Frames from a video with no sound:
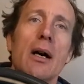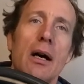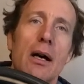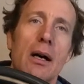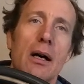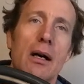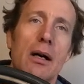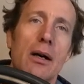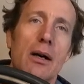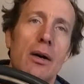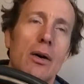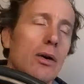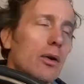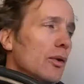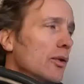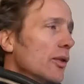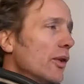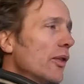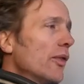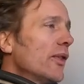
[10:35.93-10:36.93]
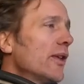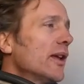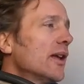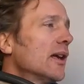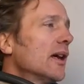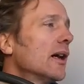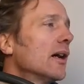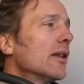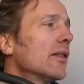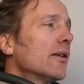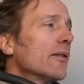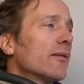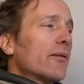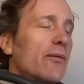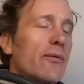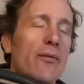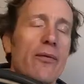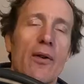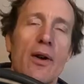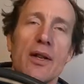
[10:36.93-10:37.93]
on the
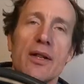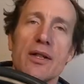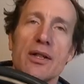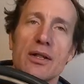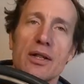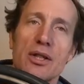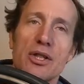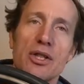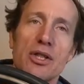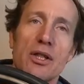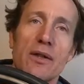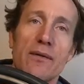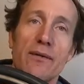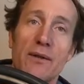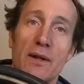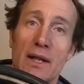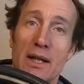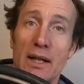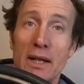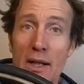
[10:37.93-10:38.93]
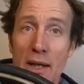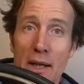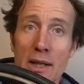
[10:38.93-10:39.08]
front shifter